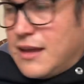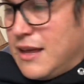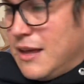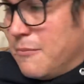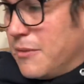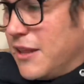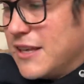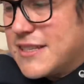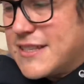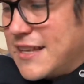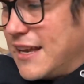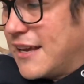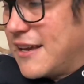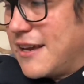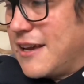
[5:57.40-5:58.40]
But this
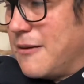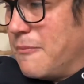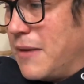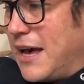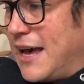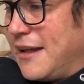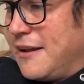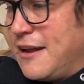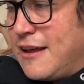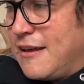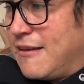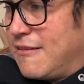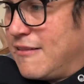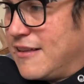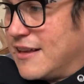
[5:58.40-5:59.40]
stick, man,
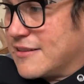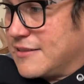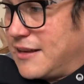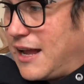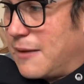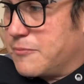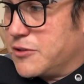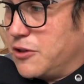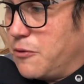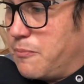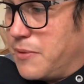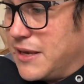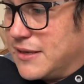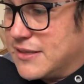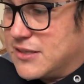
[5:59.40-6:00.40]
it's an absolute
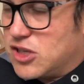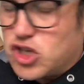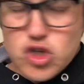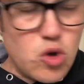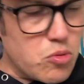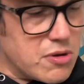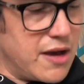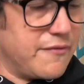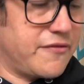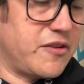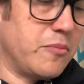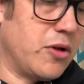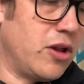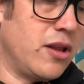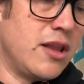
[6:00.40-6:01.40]
beast. So
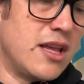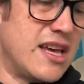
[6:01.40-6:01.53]
comfortable.